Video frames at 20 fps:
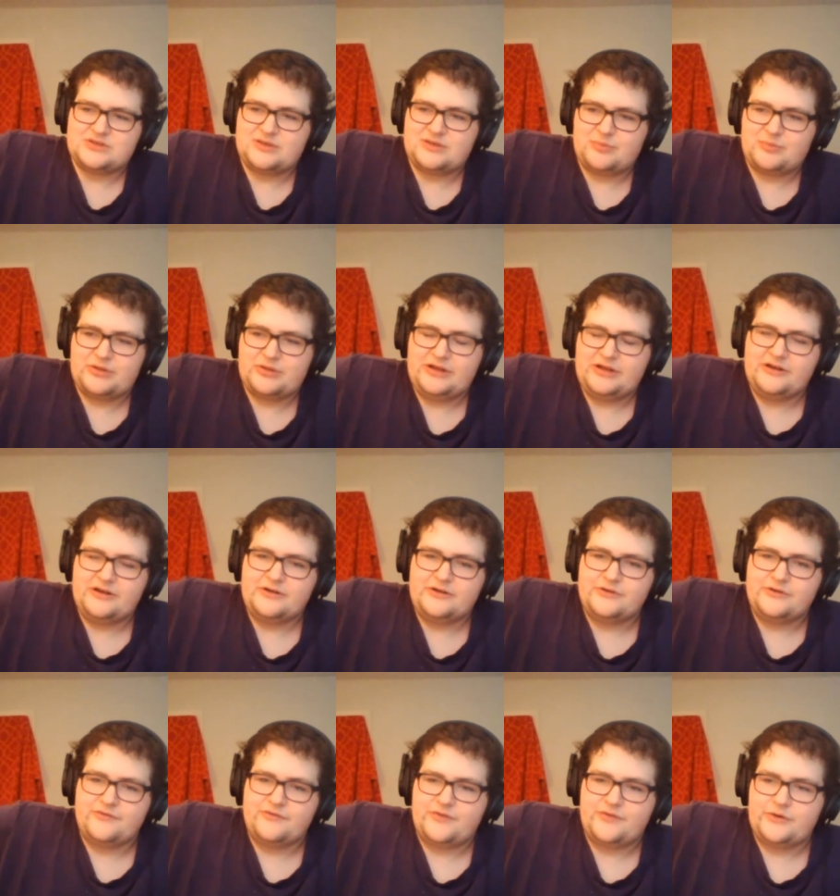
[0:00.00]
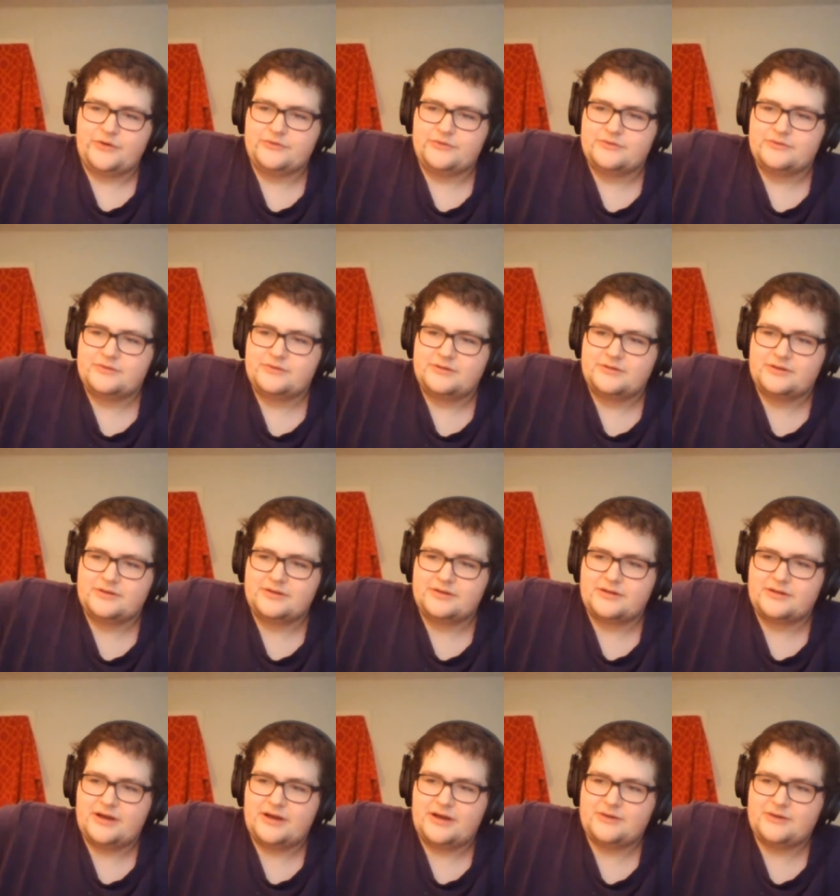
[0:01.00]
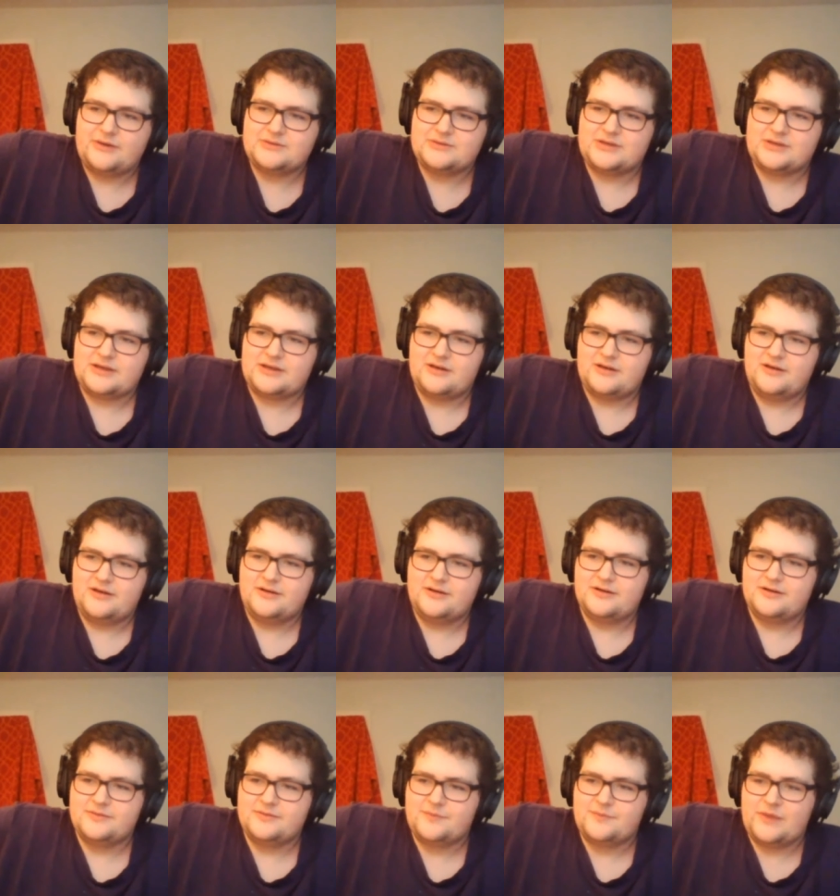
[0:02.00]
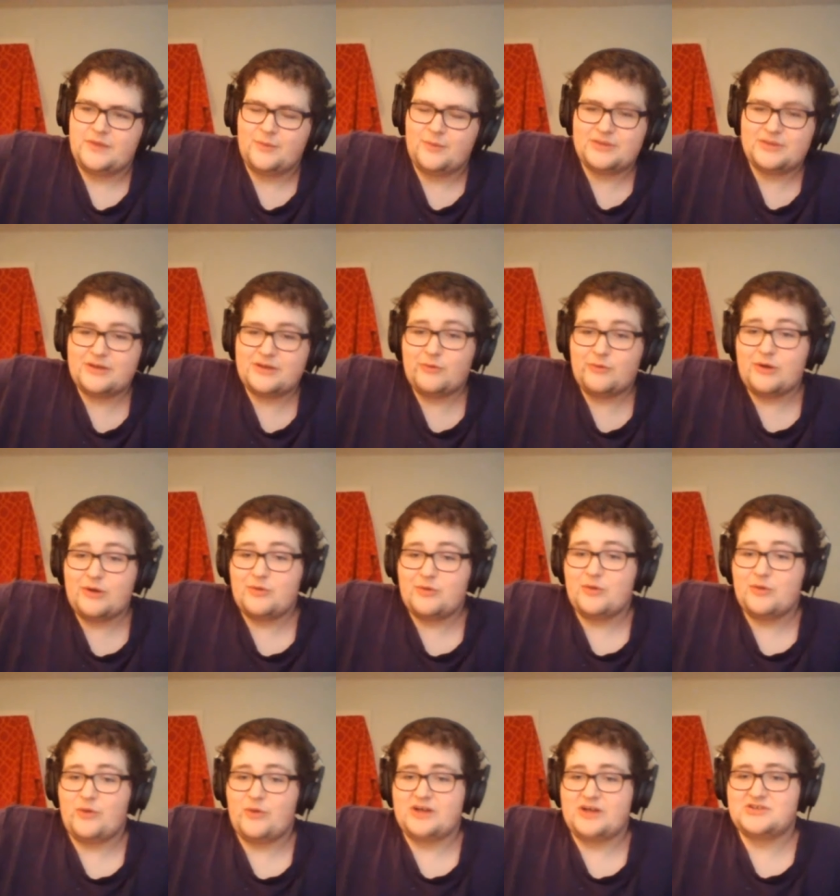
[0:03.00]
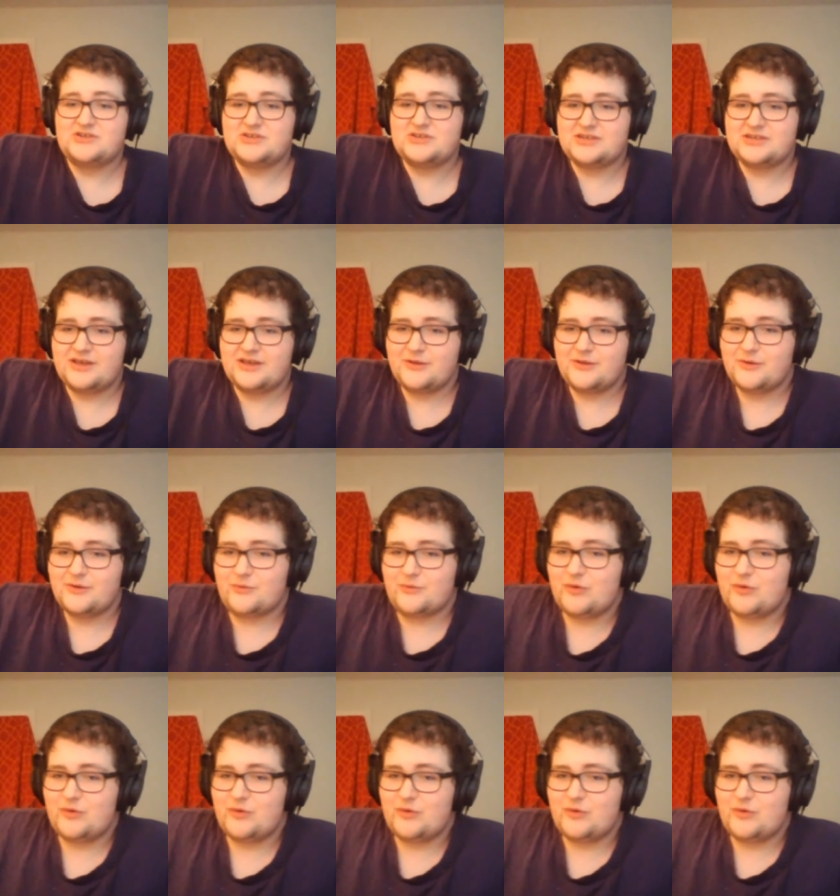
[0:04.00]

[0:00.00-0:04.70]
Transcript: like playing on her phone. I was like, huh. But then when we watched it together, and